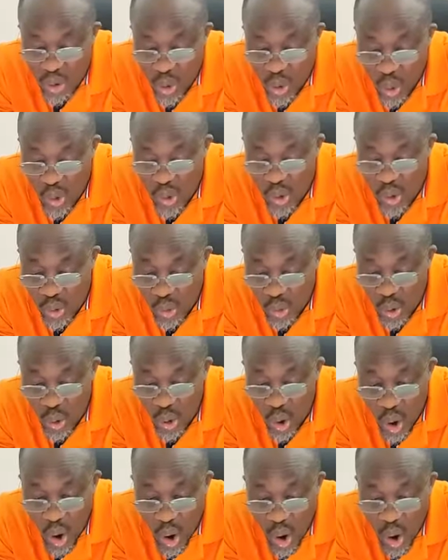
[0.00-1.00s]
those to
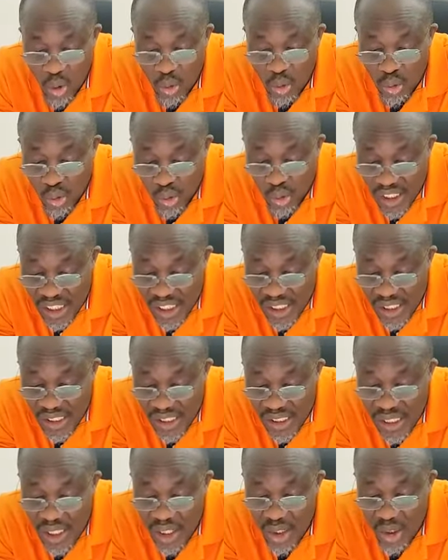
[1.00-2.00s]
all to see,
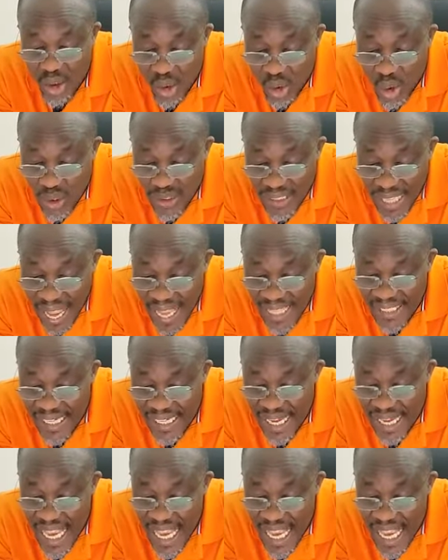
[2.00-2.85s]
so that